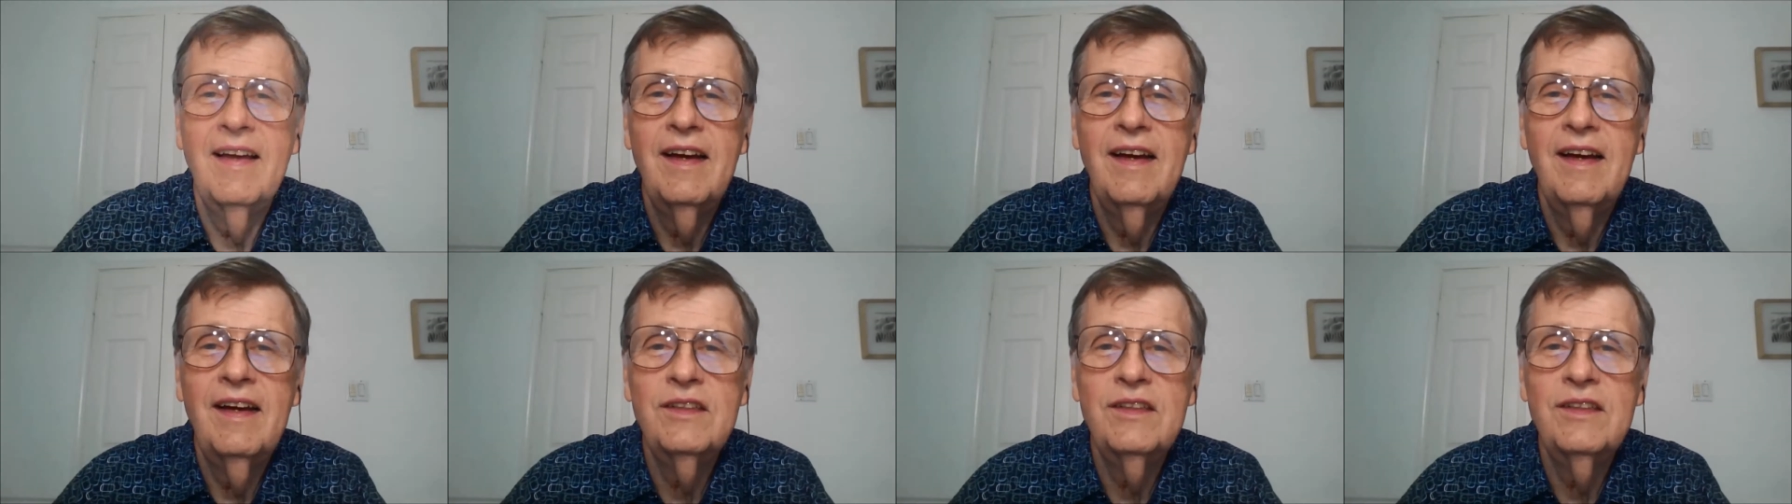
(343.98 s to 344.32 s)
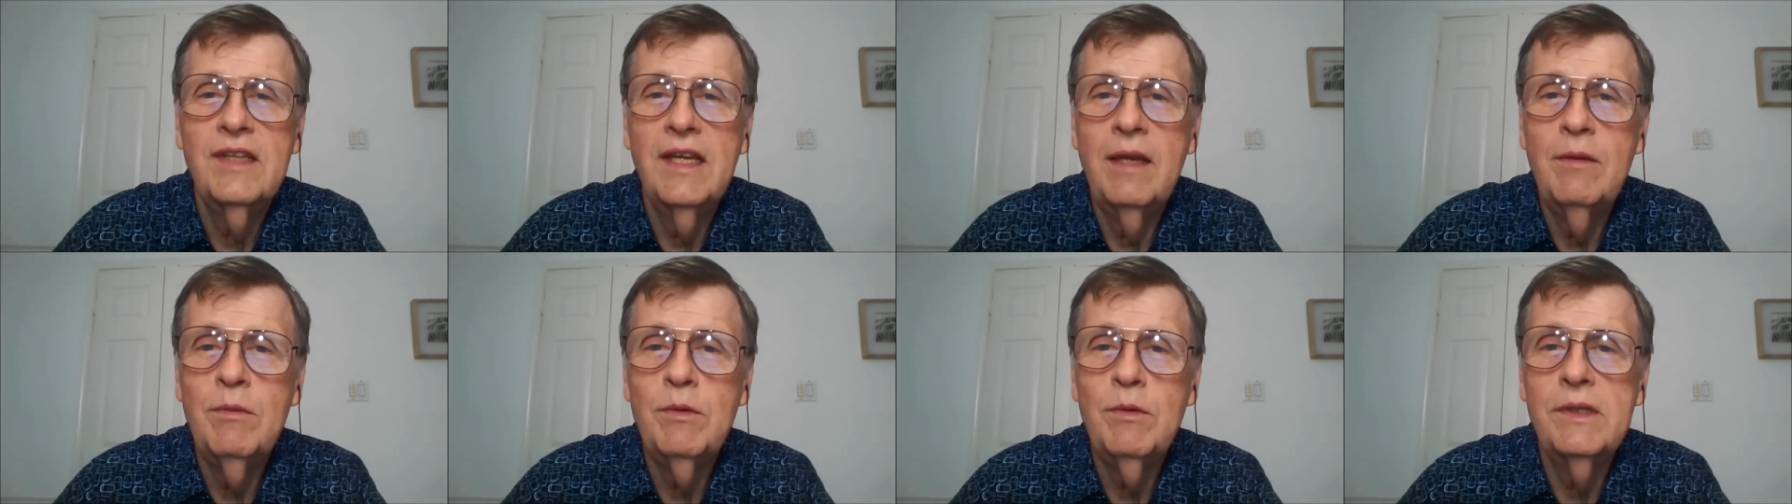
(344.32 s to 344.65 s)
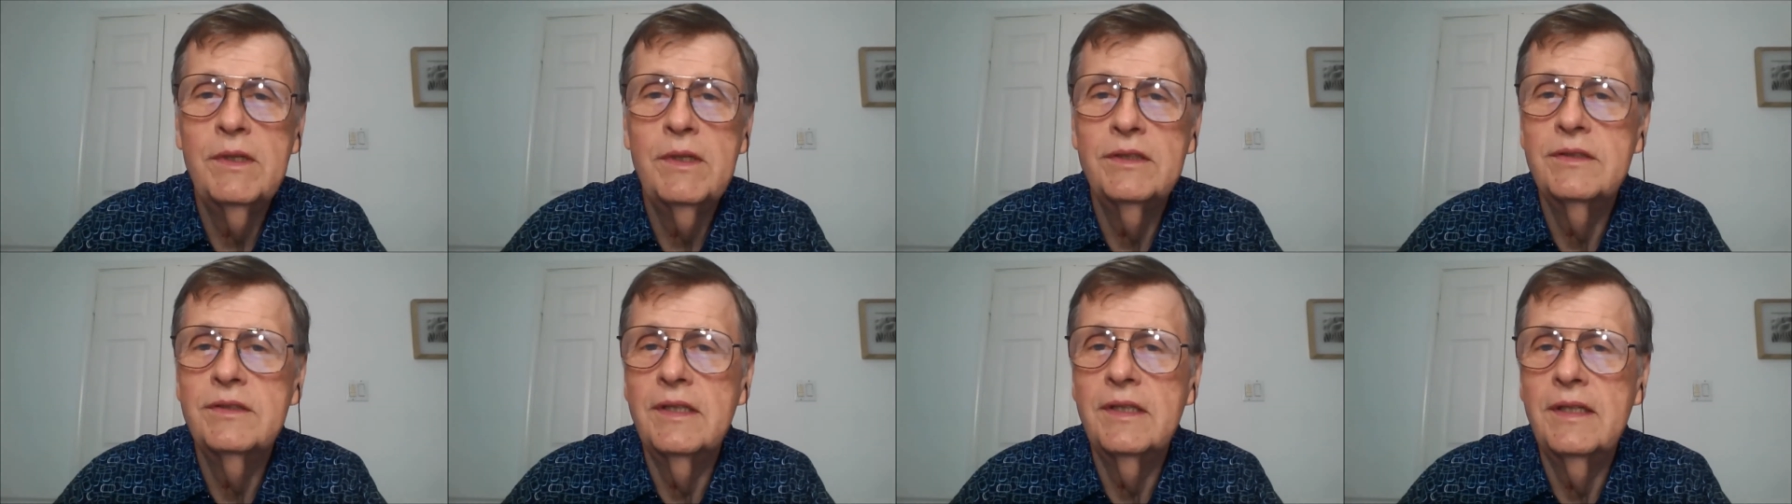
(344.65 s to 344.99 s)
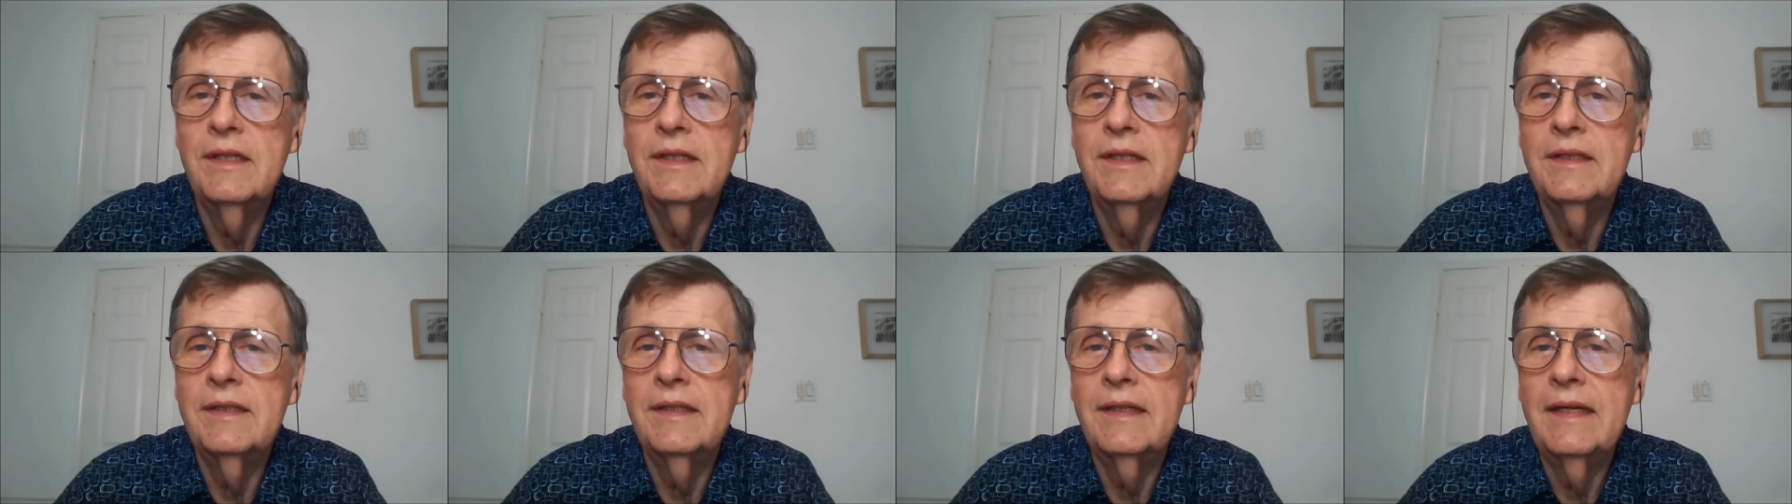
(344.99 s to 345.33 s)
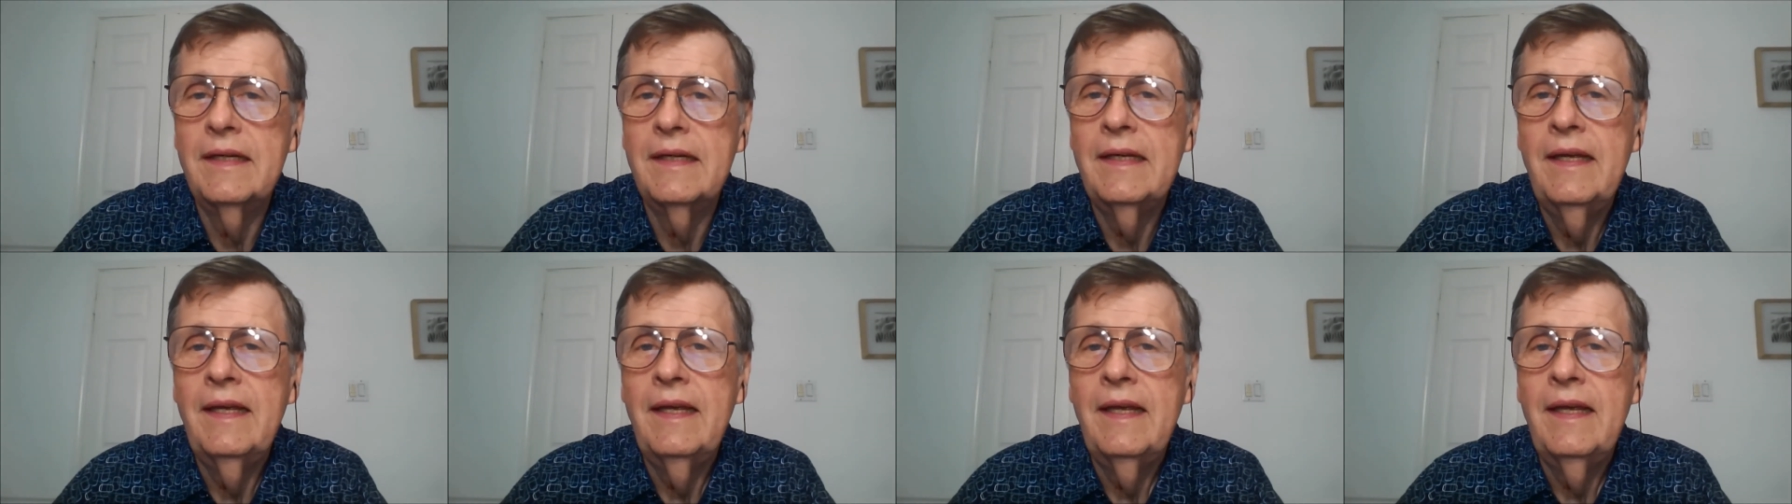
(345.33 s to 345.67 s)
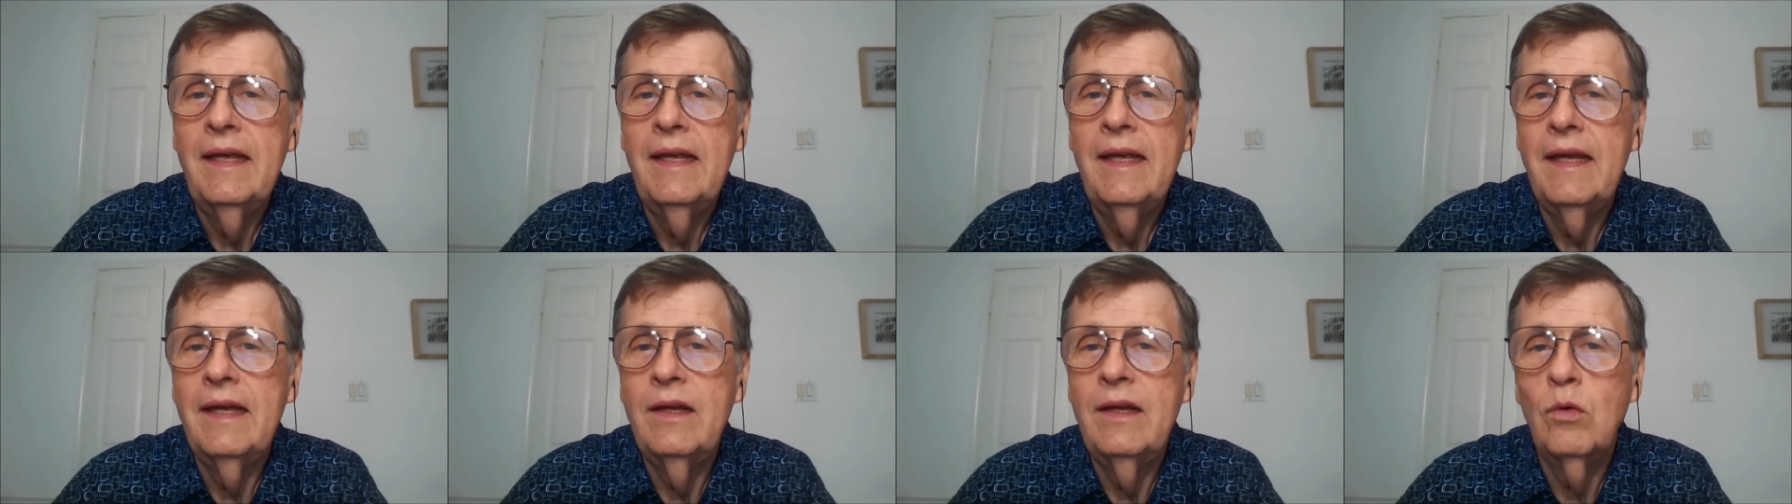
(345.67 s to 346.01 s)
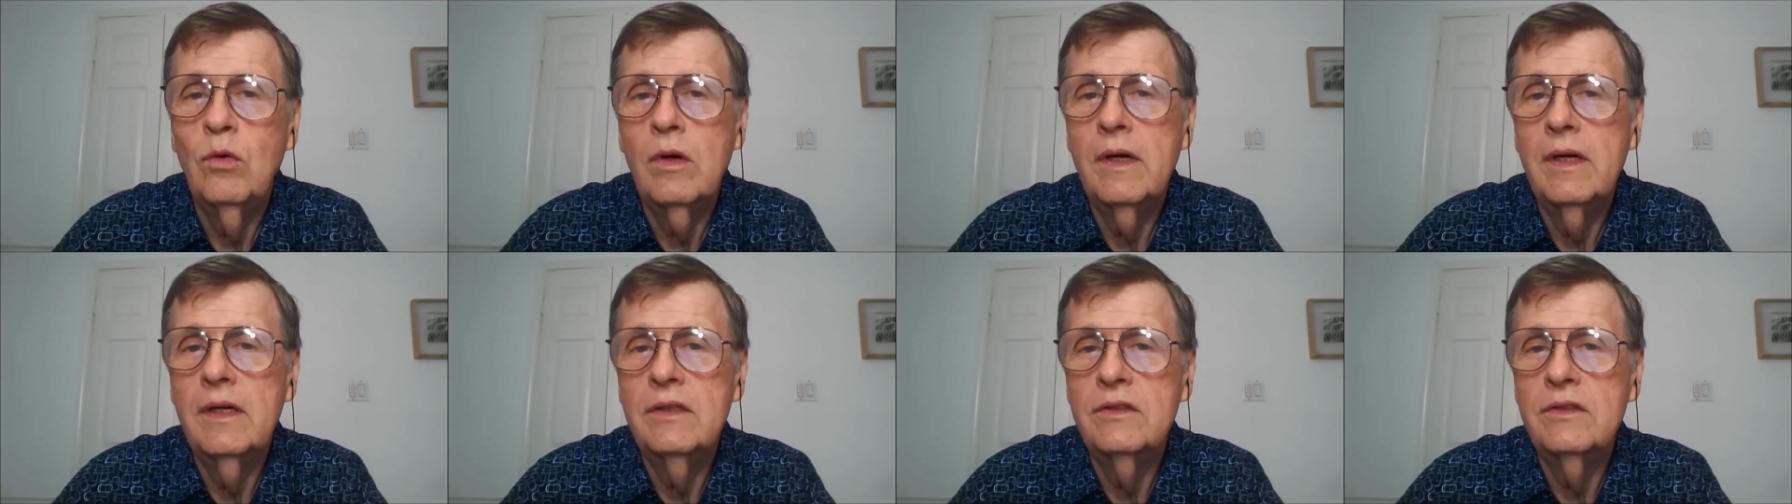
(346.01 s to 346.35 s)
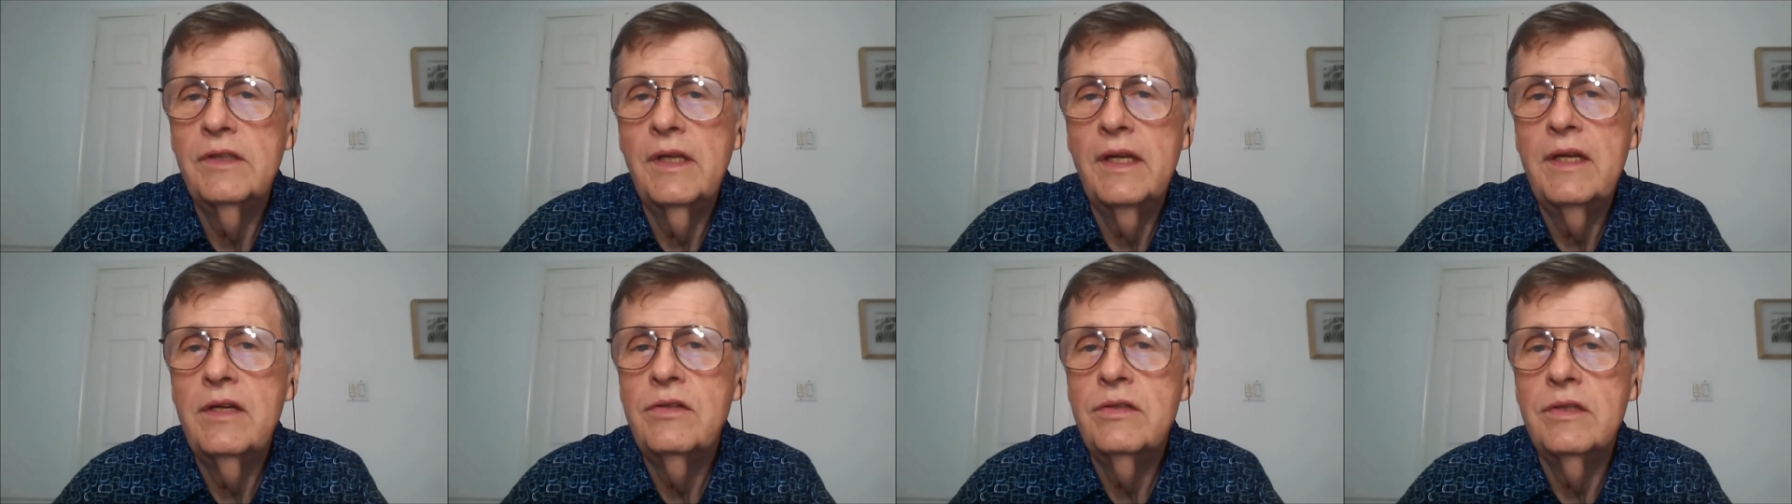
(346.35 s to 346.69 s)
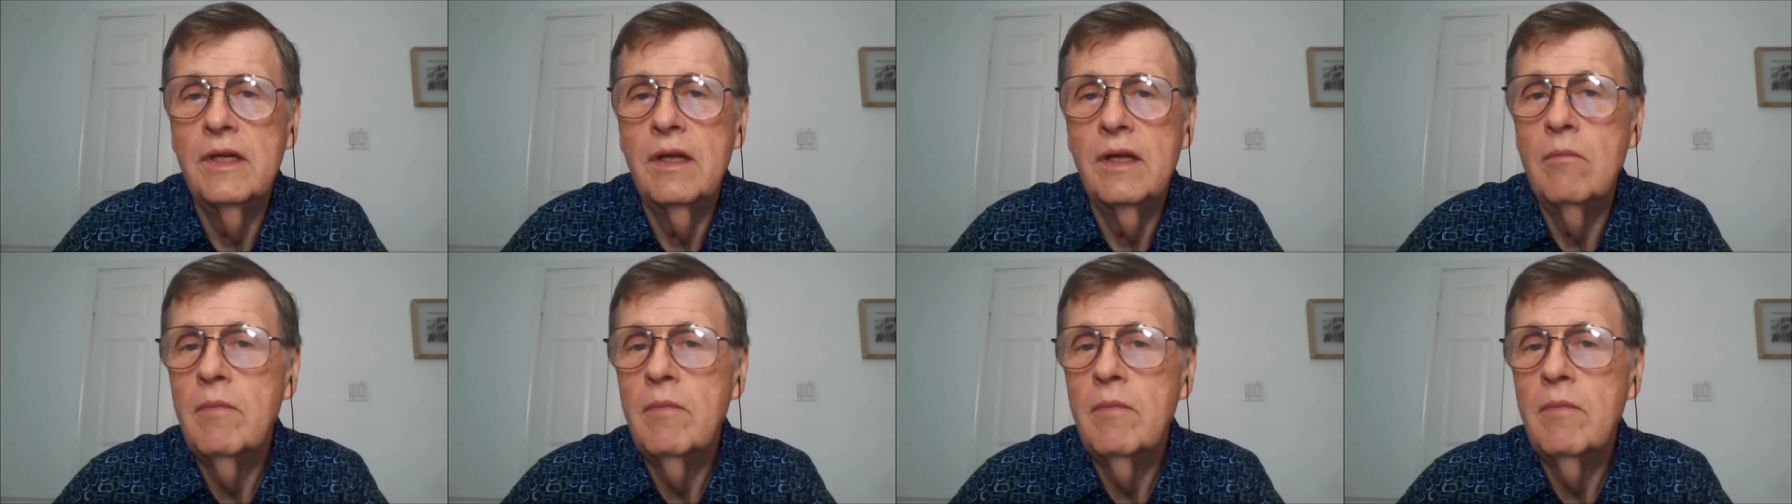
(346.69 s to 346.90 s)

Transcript: A schema is an organization,